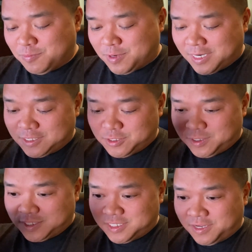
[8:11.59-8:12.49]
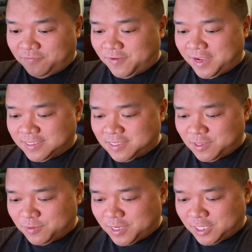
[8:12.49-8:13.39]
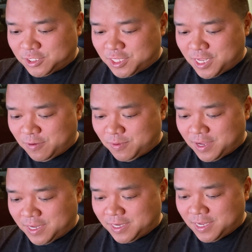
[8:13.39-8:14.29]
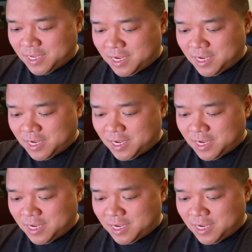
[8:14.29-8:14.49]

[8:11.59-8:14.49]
But as you can see, it finds the location that way.